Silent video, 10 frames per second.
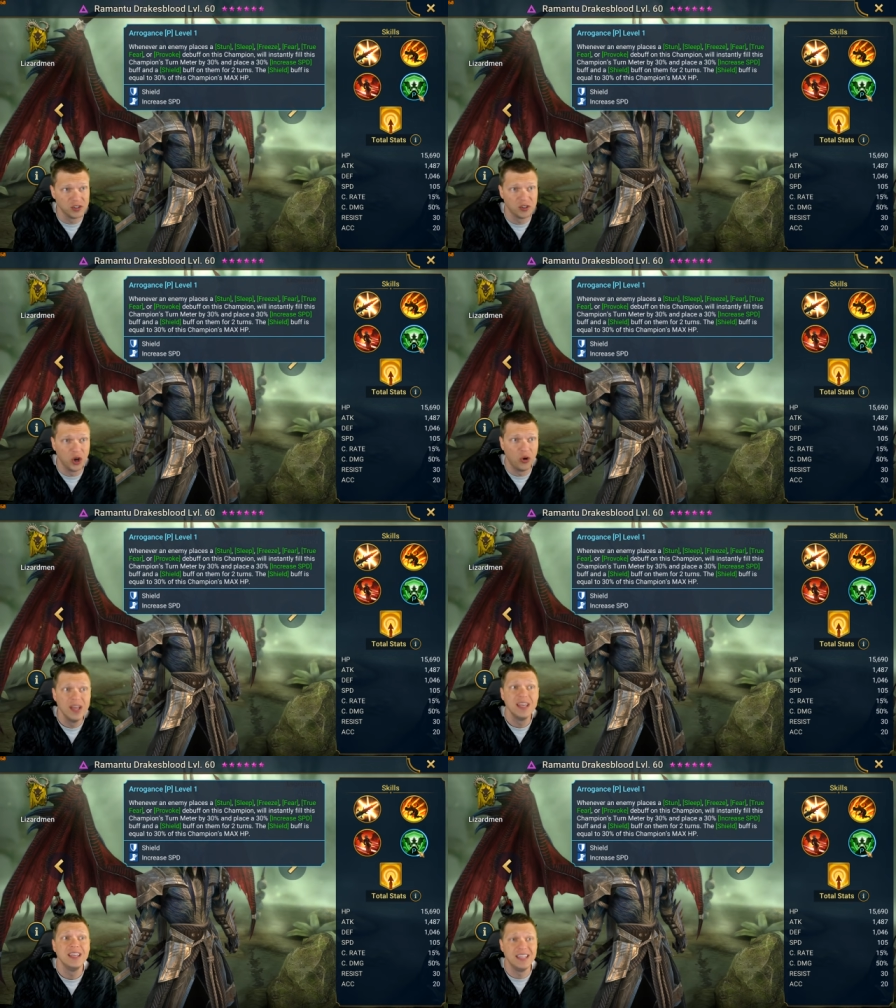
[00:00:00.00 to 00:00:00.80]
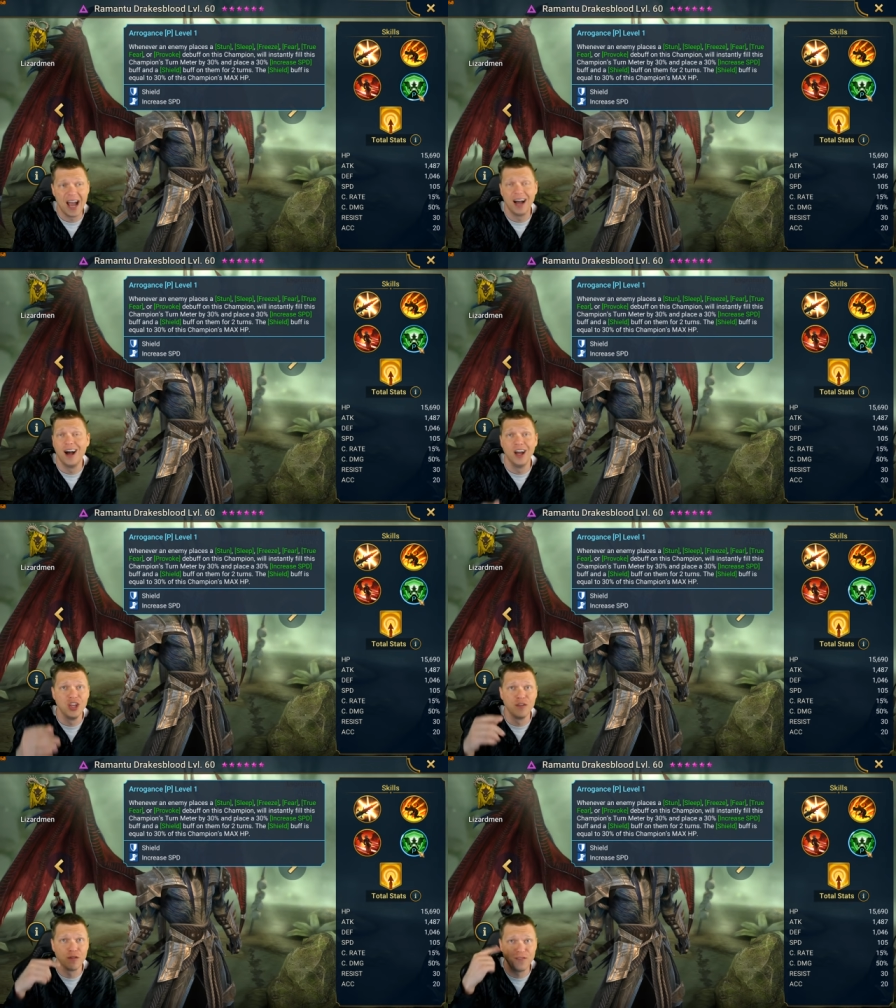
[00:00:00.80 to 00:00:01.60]
So yeah, uh,
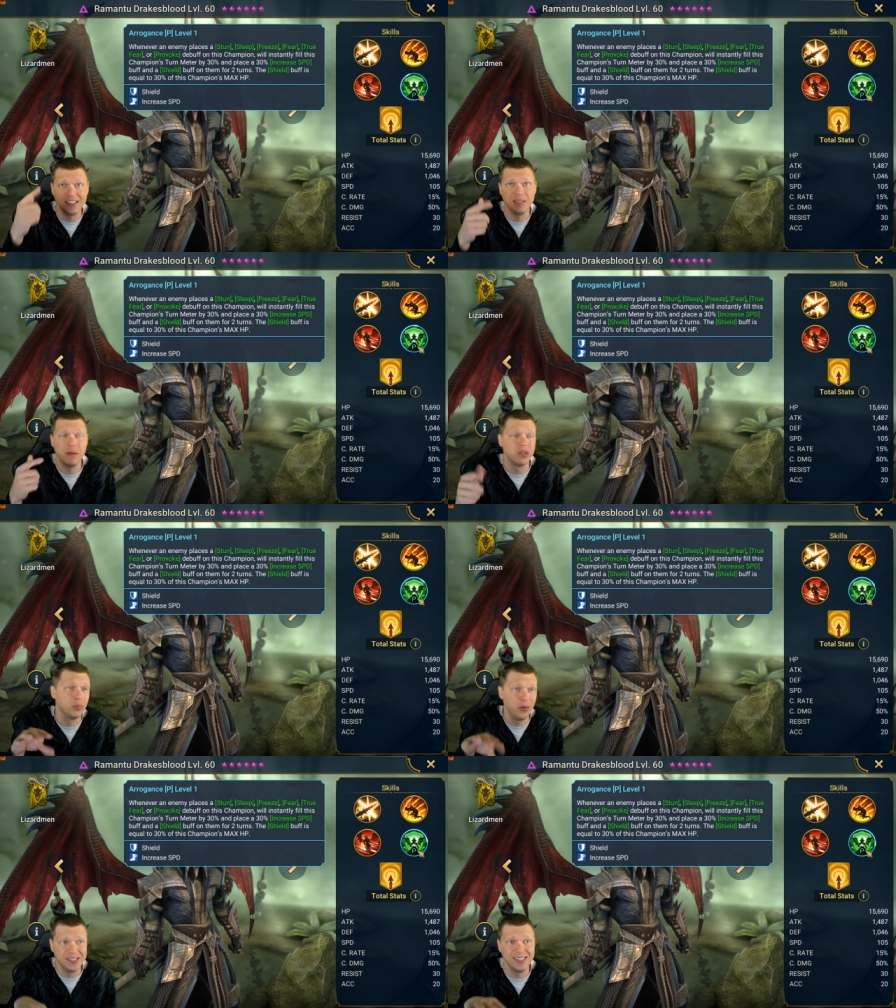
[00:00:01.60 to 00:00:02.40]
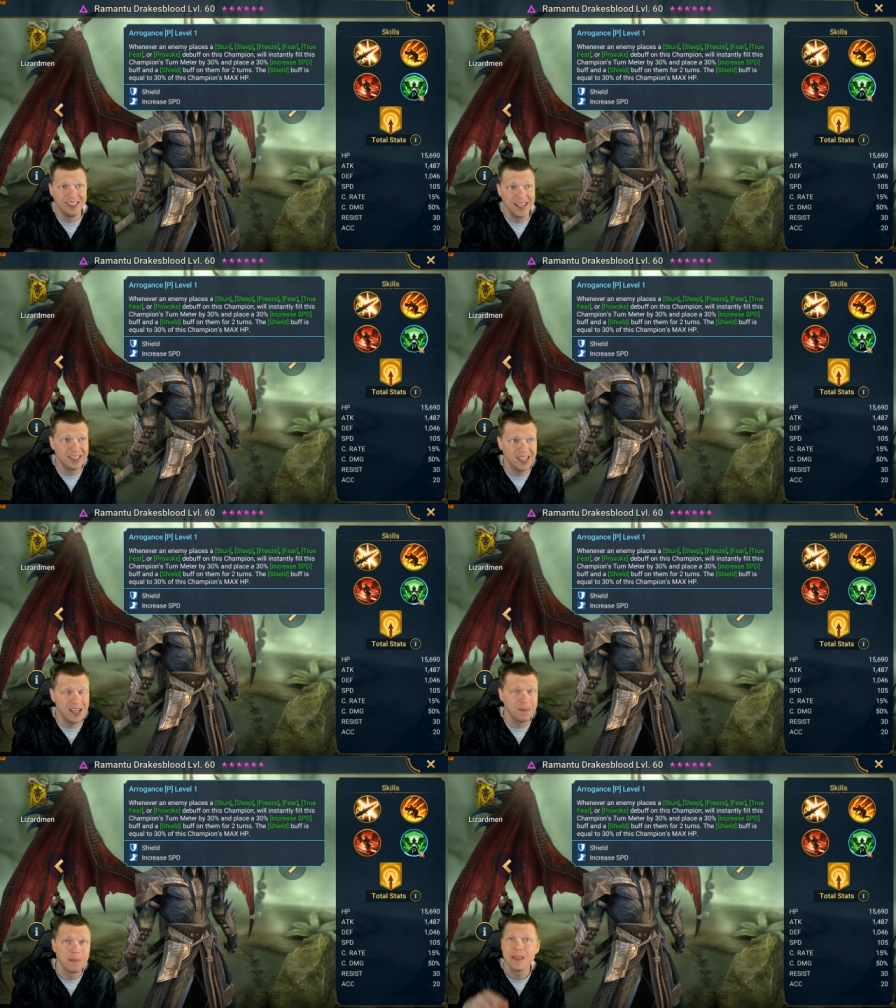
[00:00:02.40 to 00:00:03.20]
if you're facing people that are placing
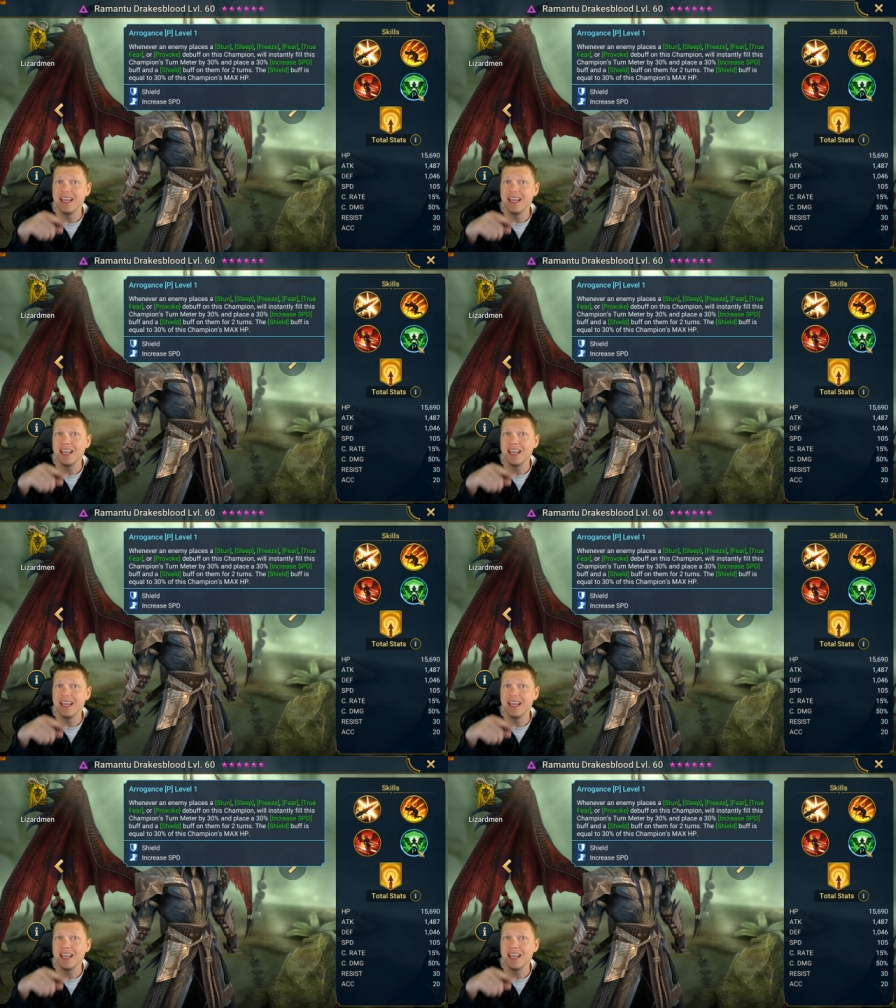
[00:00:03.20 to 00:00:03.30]
CC,